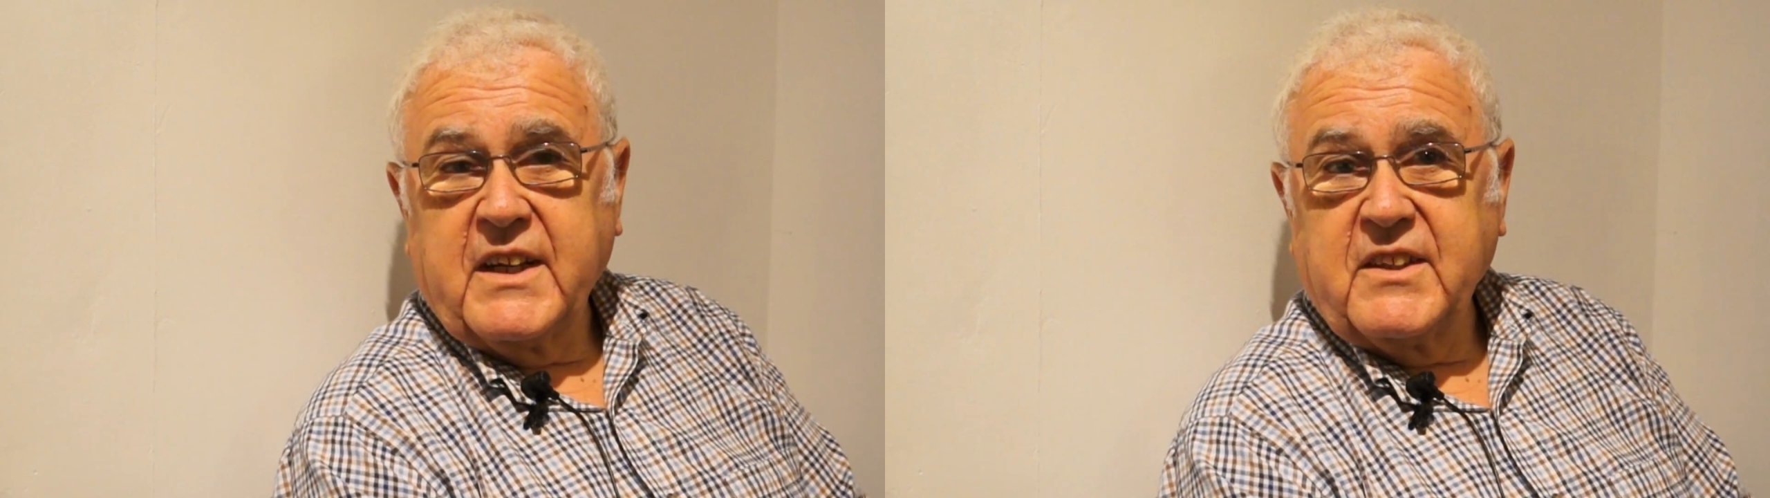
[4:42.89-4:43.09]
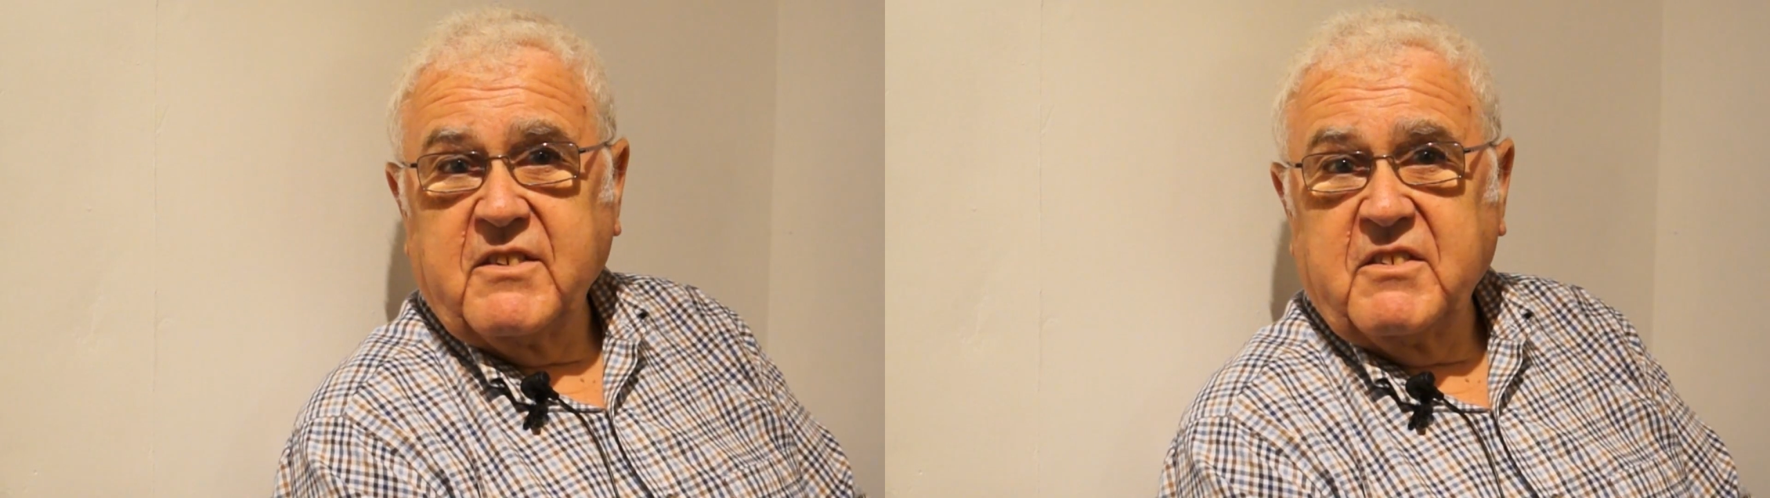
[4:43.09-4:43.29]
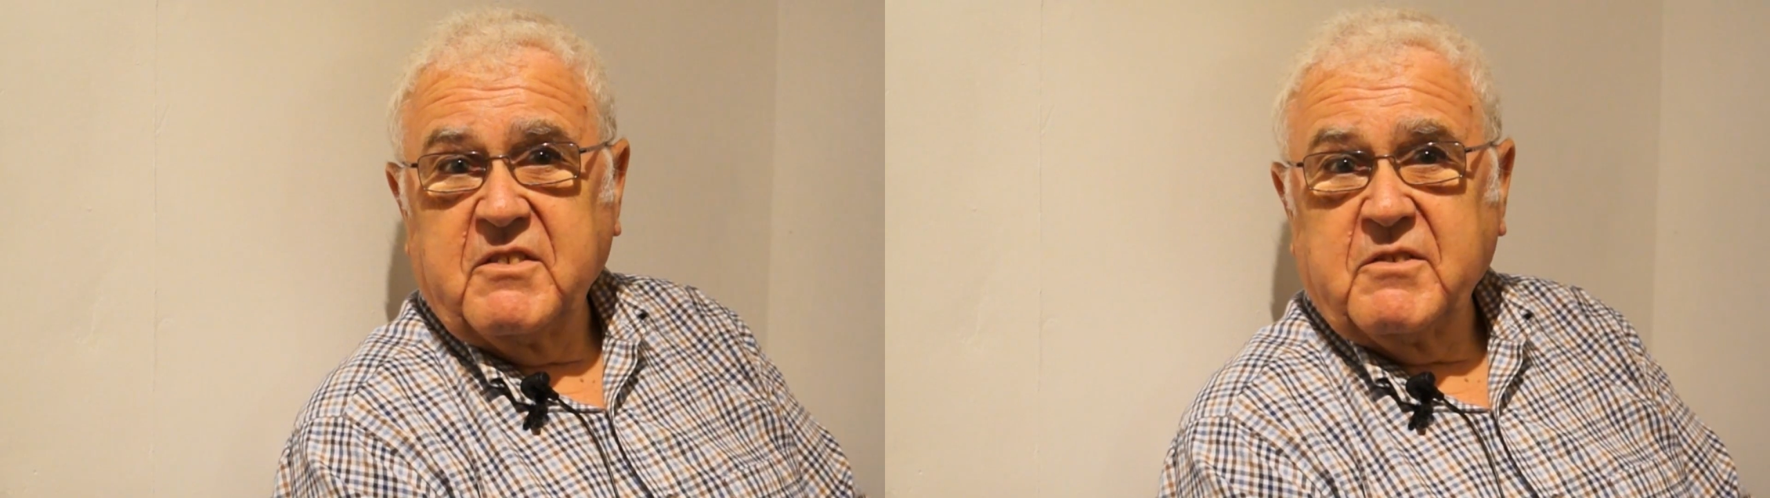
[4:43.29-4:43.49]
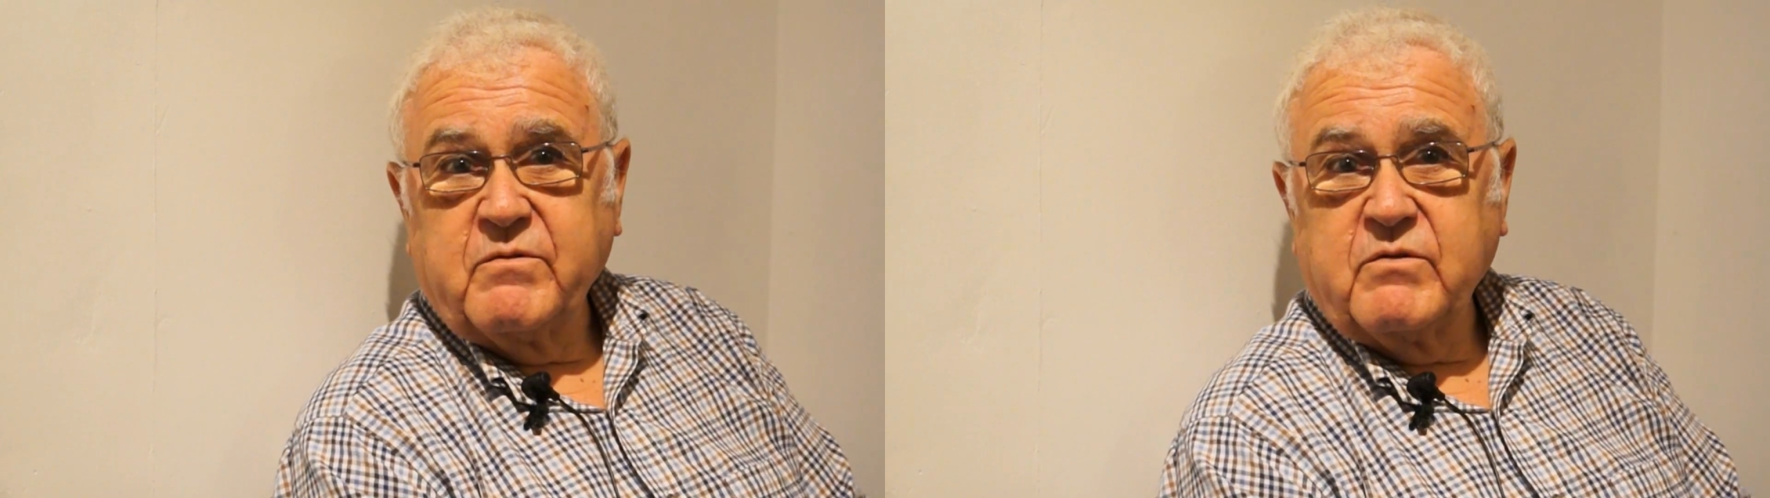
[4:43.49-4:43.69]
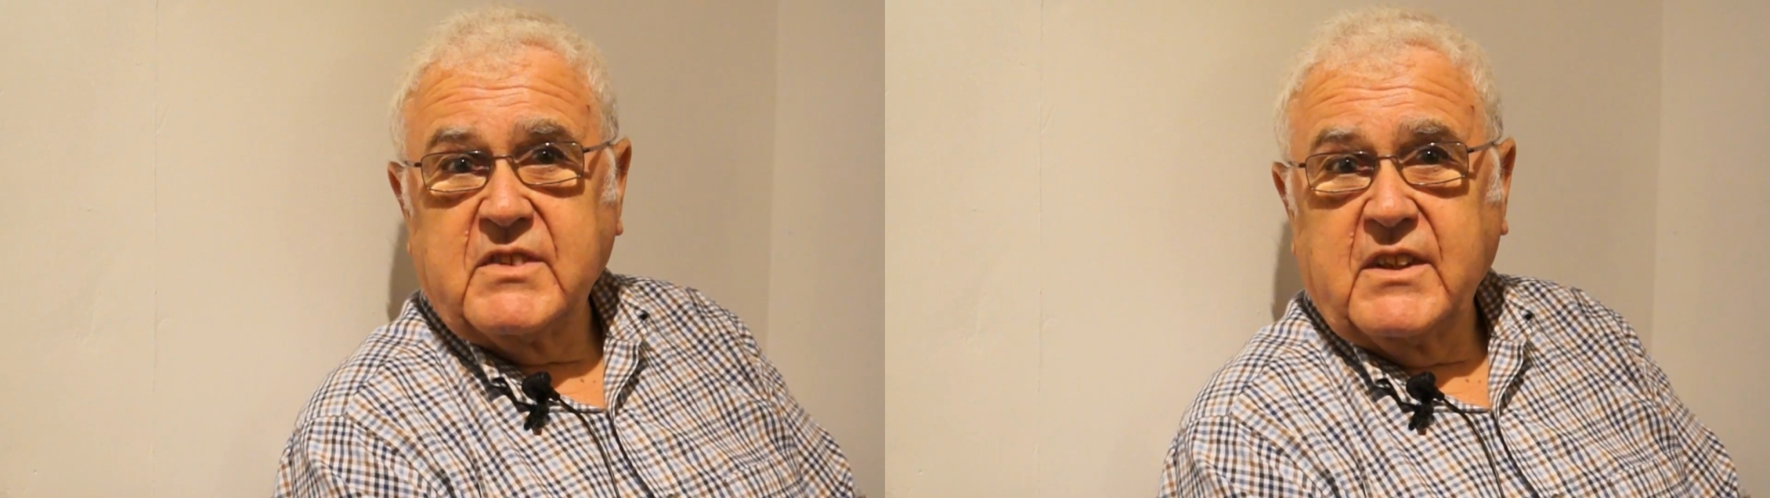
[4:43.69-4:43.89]
either
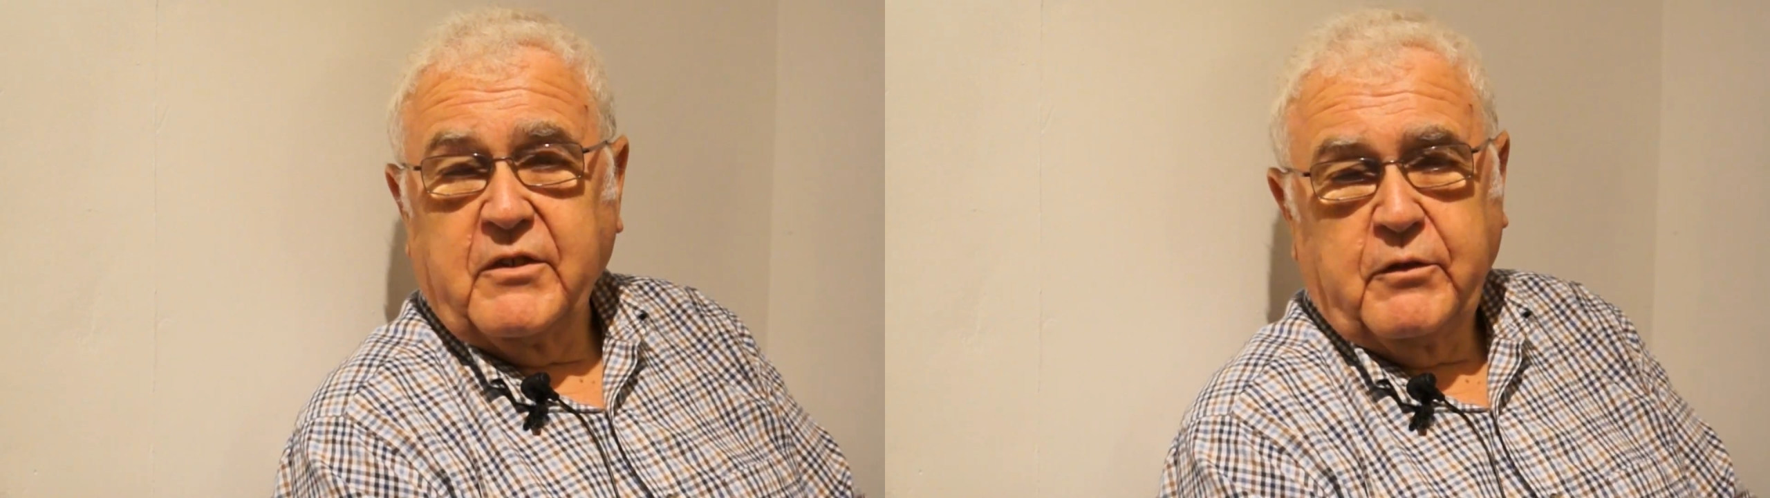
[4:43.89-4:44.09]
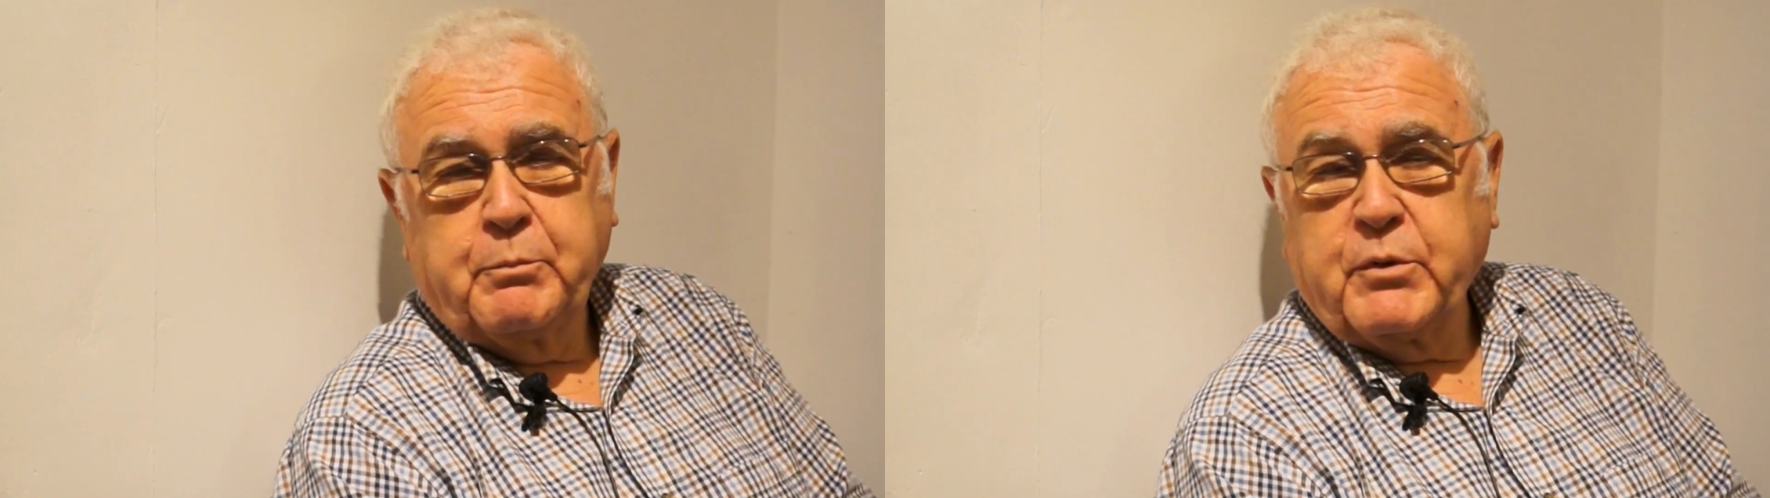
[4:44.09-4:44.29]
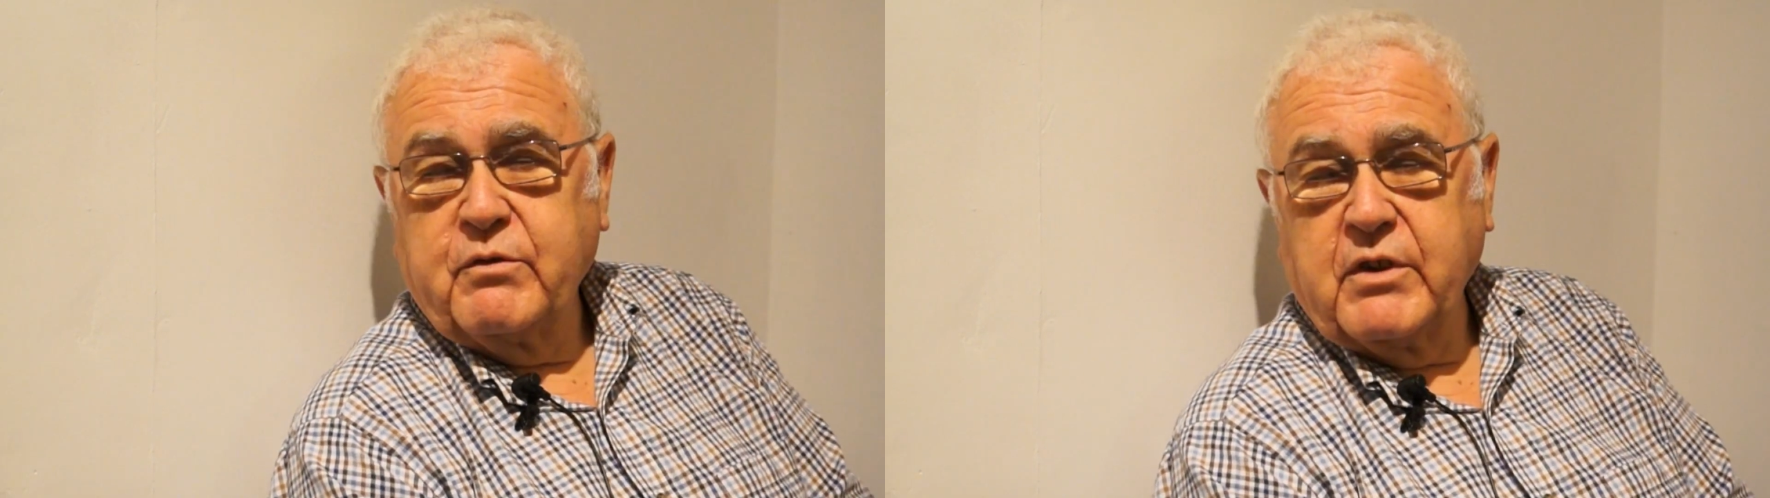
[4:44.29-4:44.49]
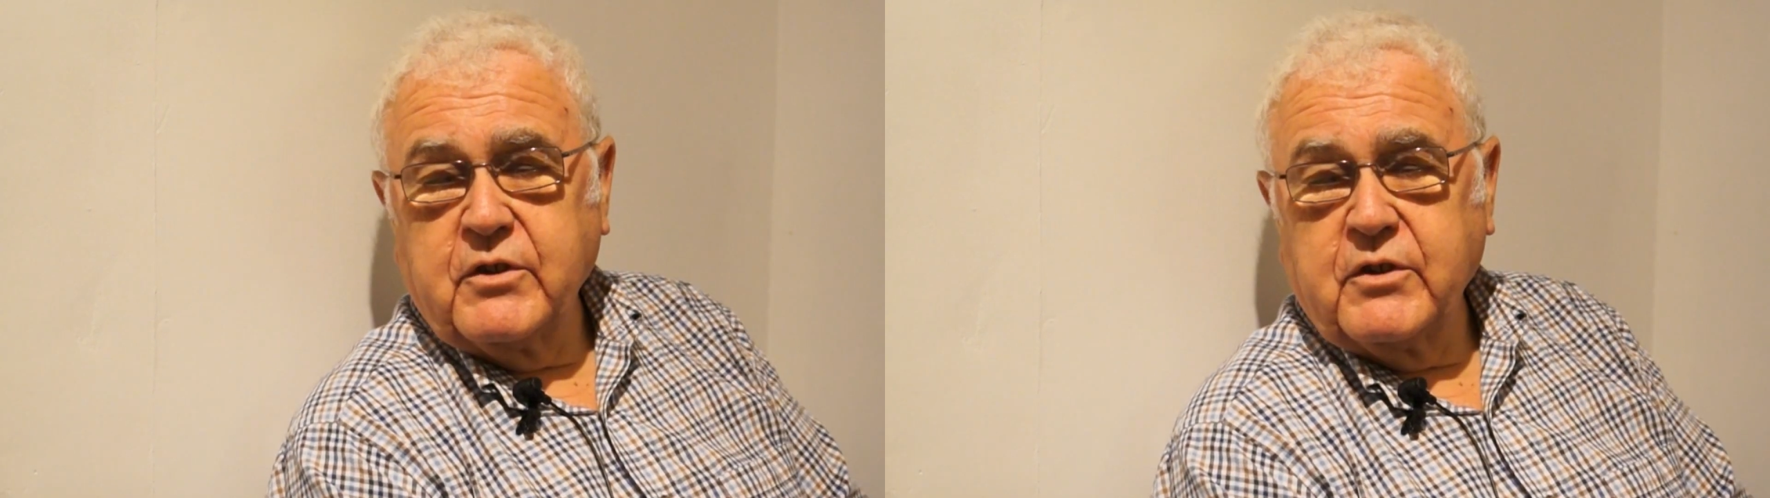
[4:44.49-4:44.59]
improve